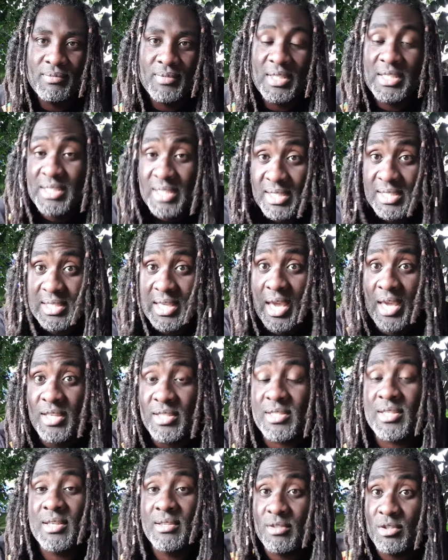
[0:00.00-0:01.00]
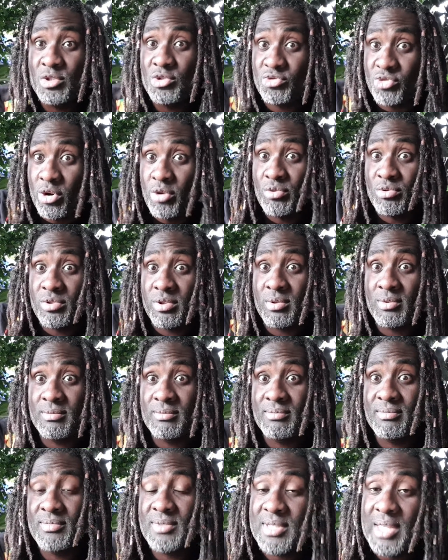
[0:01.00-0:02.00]
In this case, truth.
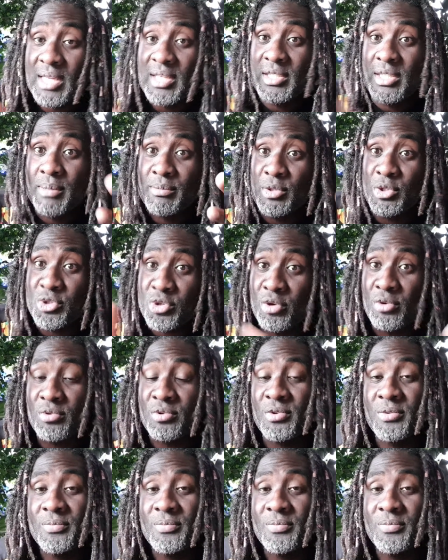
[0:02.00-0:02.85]
Telling them the truth.